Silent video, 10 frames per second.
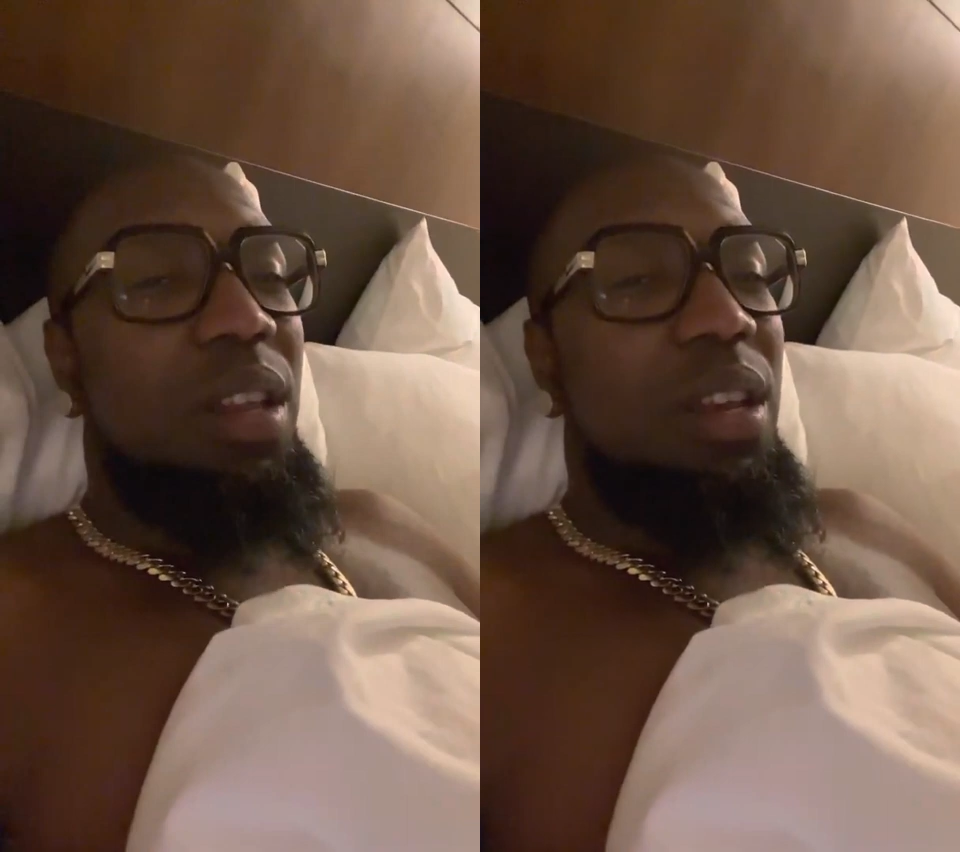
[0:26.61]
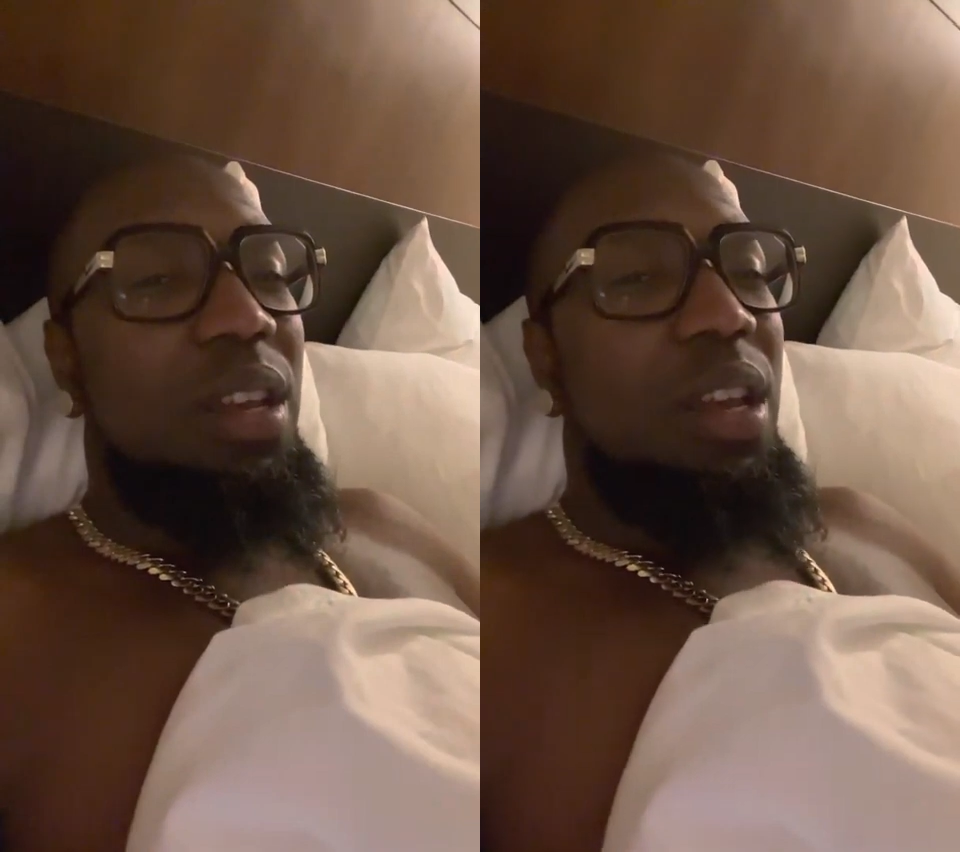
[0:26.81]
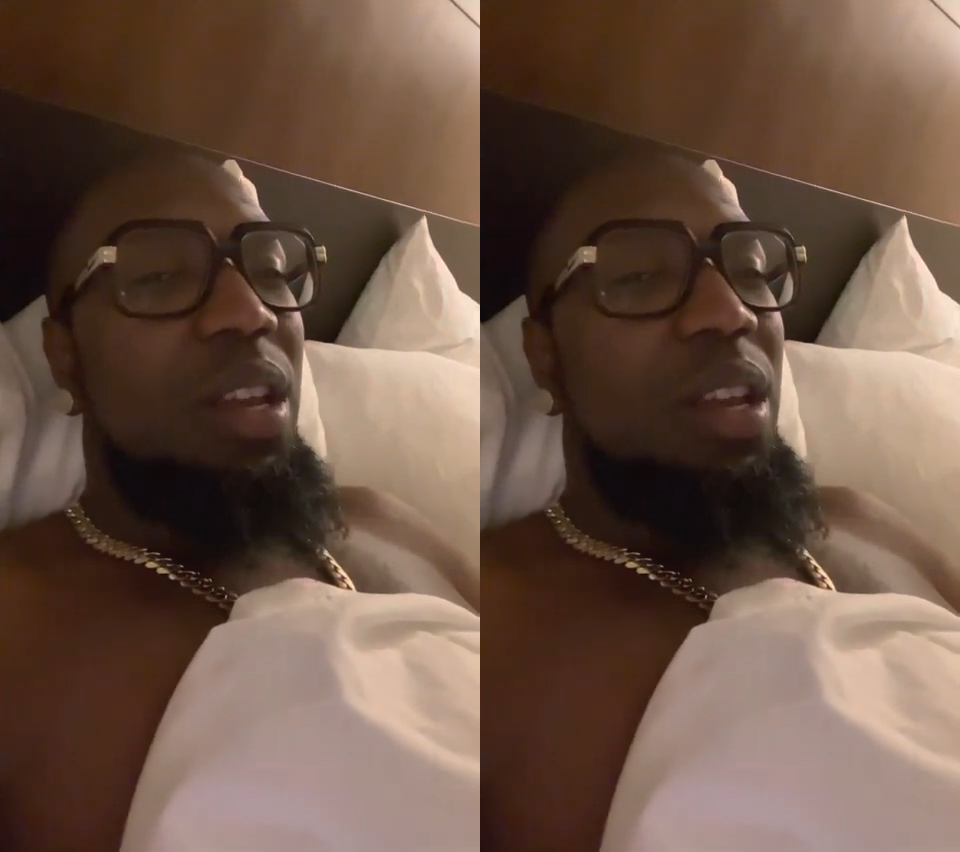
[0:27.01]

And,